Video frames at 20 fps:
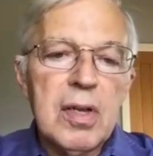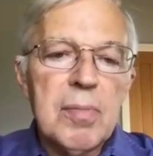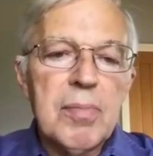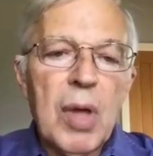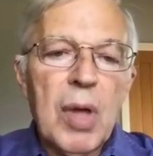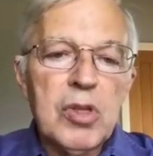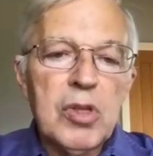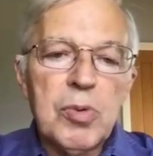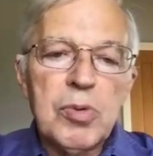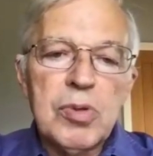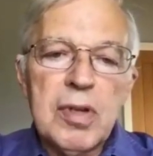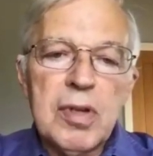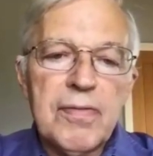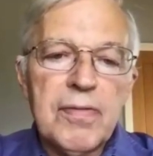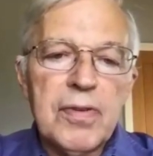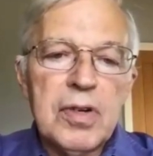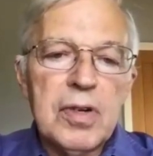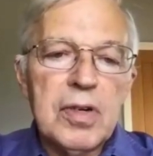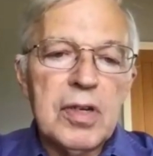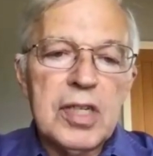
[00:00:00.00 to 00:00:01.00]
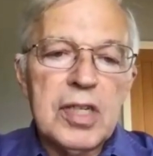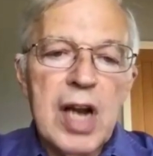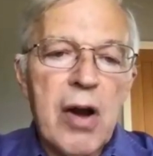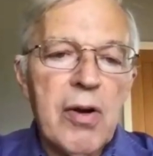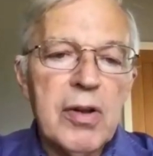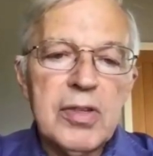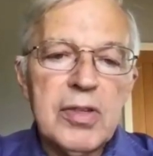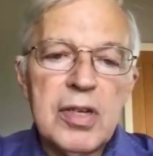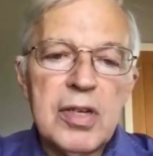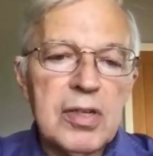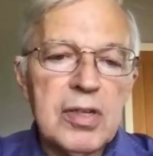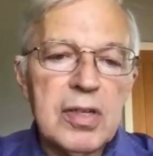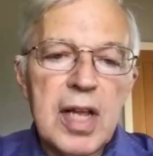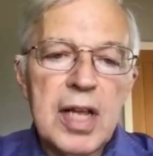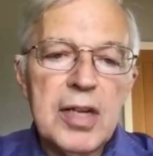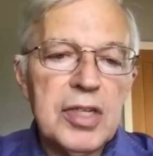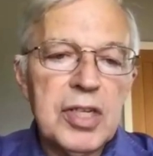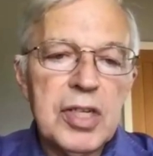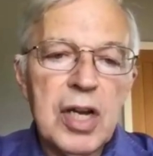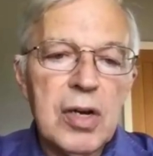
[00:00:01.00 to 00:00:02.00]
multiple different charities and
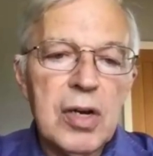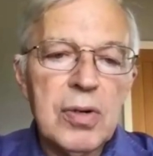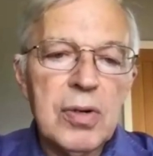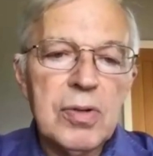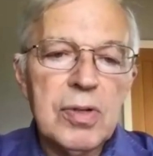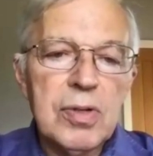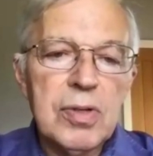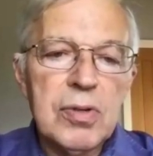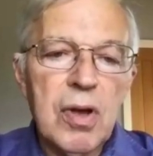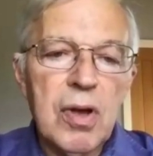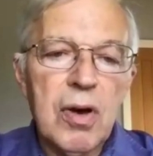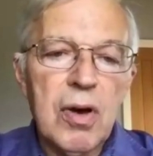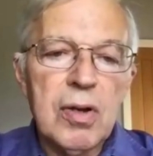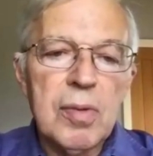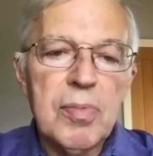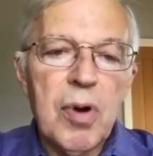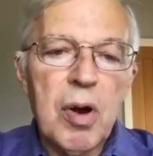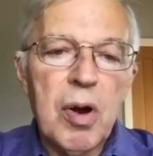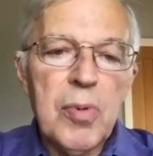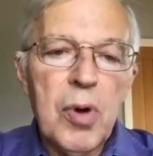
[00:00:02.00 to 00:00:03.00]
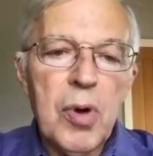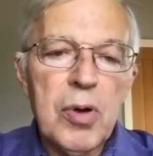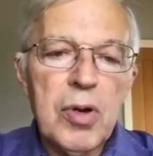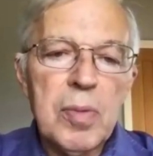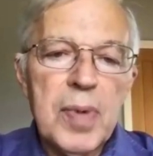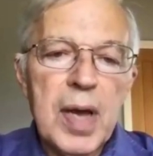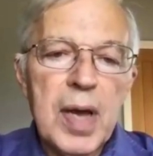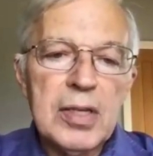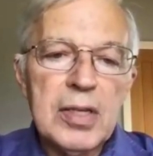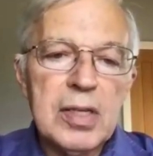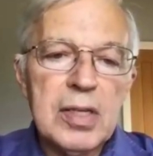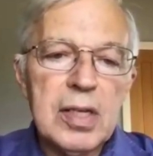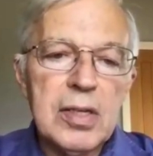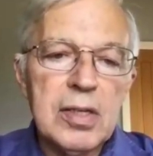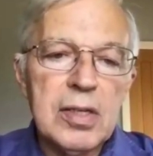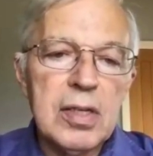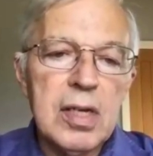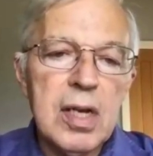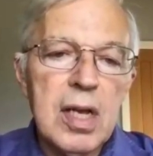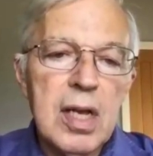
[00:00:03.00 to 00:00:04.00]
NGOs on a pro bono
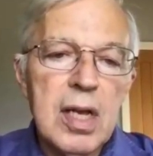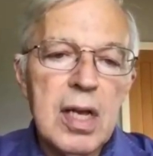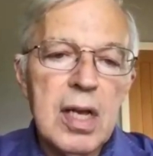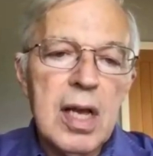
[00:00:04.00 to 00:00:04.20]
basis.